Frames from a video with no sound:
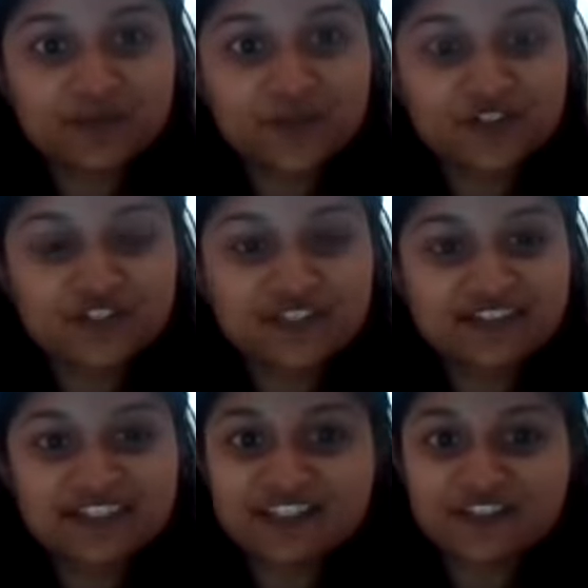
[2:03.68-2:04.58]
which is
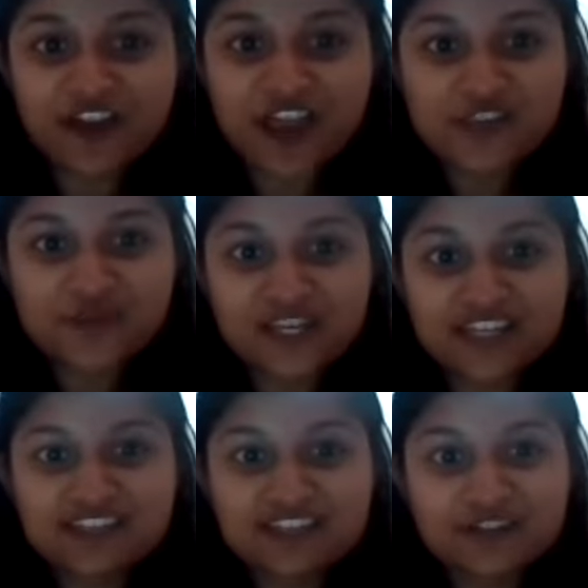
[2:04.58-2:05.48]
identifying unique
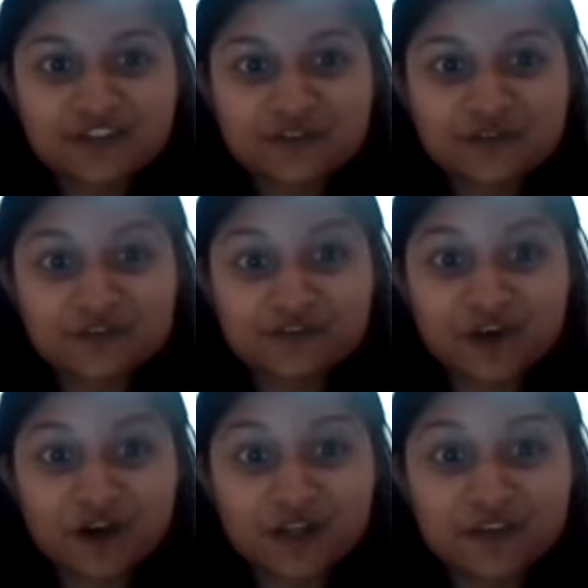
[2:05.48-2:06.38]
signatures of
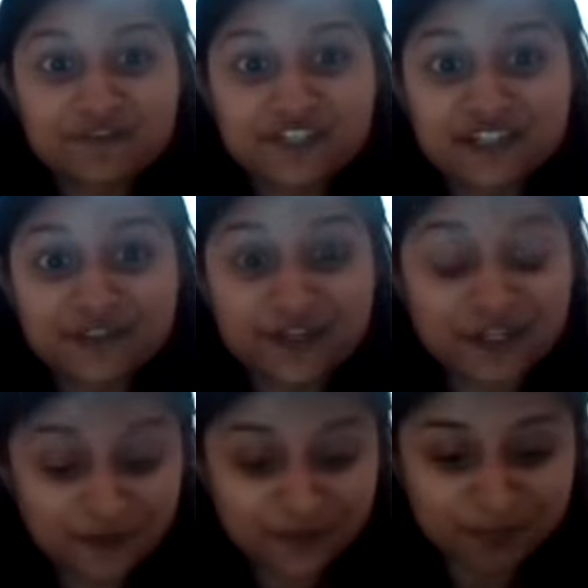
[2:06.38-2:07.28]
fall-off data during
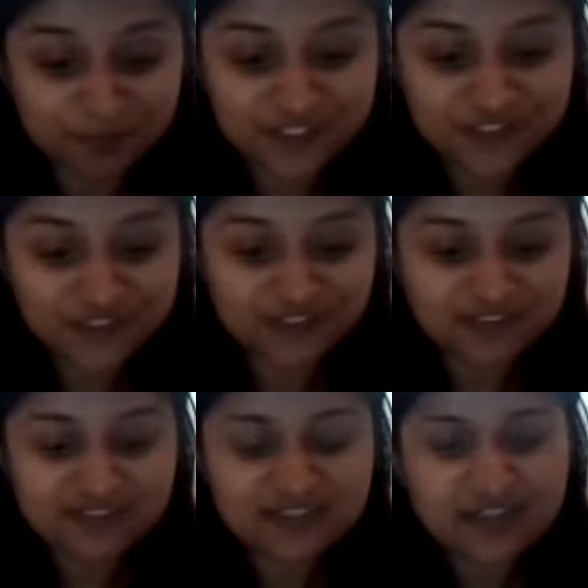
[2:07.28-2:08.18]
your
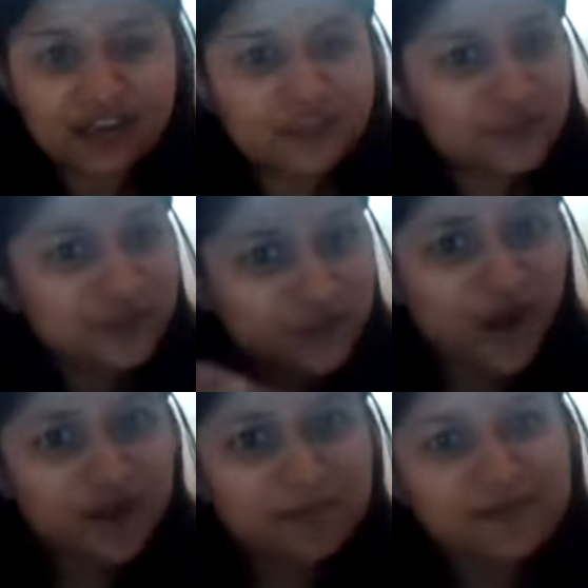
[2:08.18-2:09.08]
completions. So could you
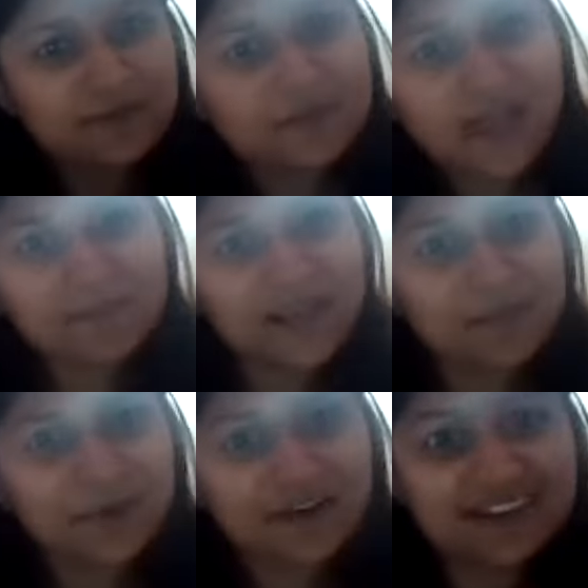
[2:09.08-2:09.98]
walk me through that
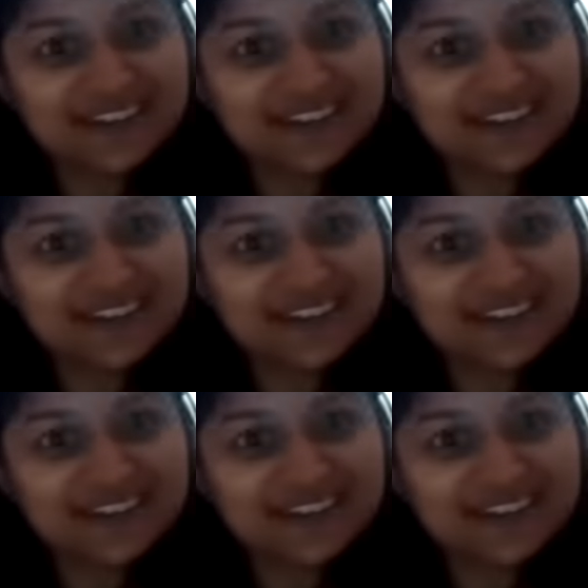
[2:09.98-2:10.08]
paper?